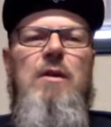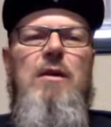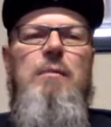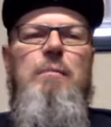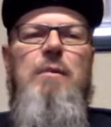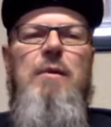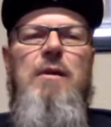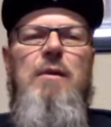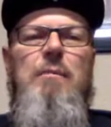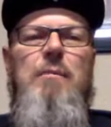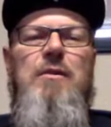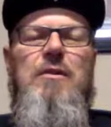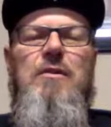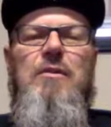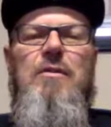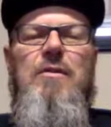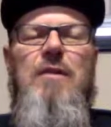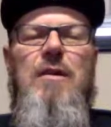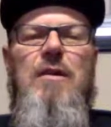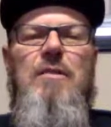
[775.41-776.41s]
So keep
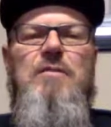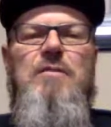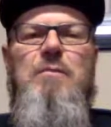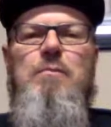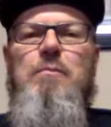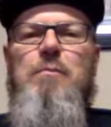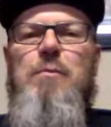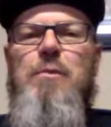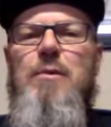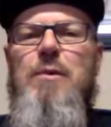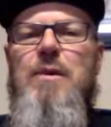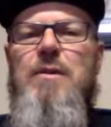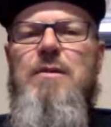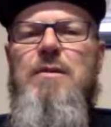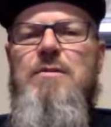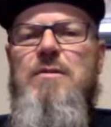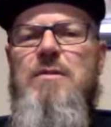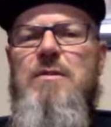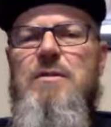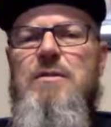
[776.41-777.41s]
him in your thoughts and
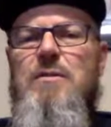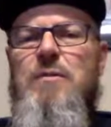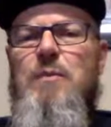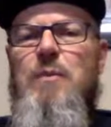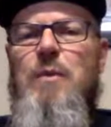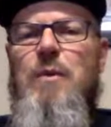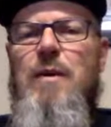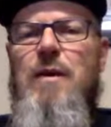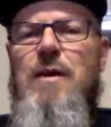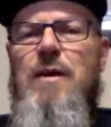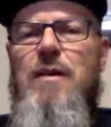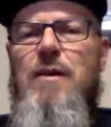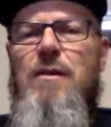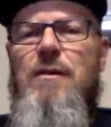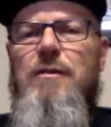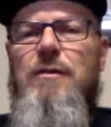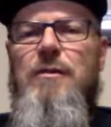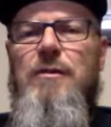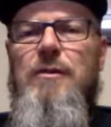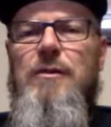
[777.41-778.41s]
prayers as
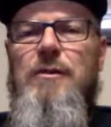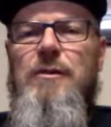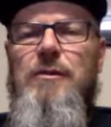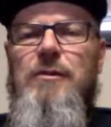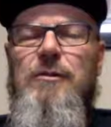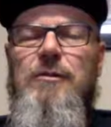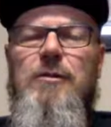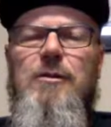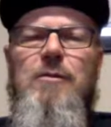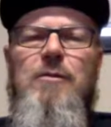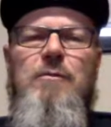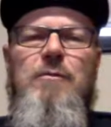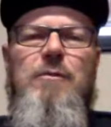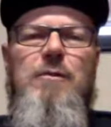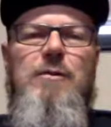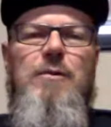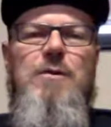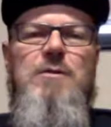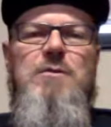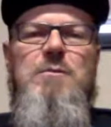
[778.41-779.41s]
well
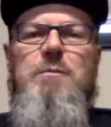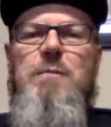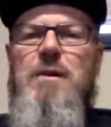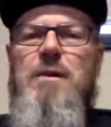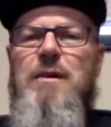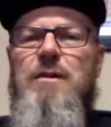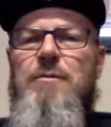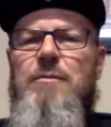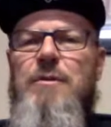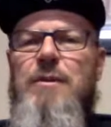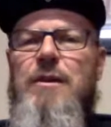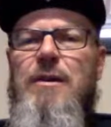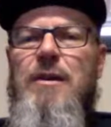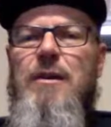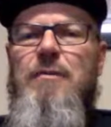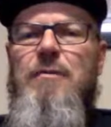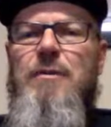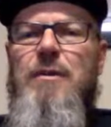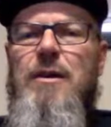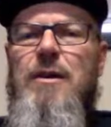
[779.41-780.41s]
for a speedy
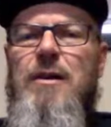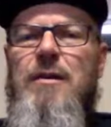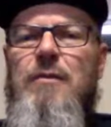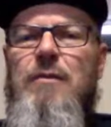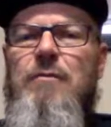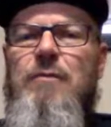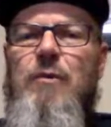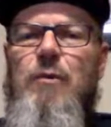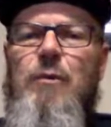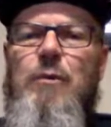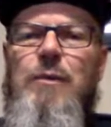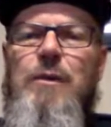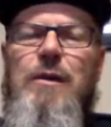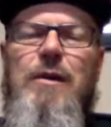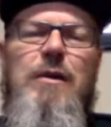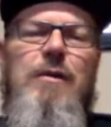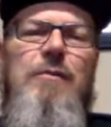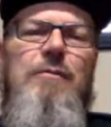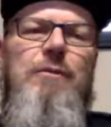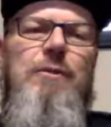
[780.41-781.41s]
recovery and a full
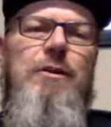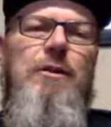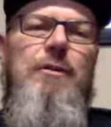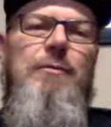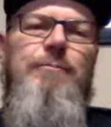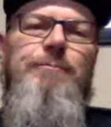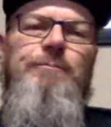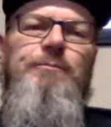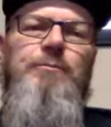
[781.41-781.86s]
recovery.